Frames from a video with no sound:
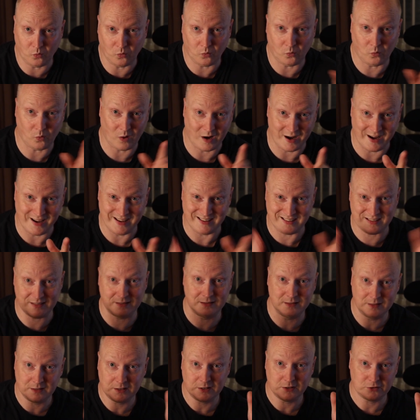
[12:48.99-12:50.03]
wide,
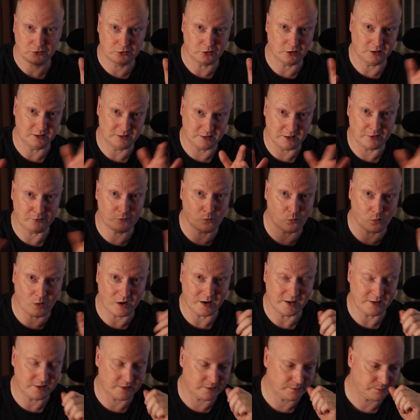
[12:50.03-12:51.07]
so it's even
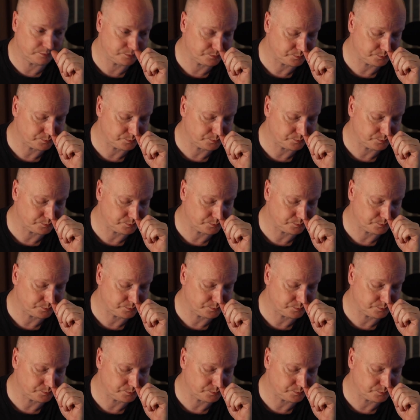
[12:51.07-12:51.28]
wider.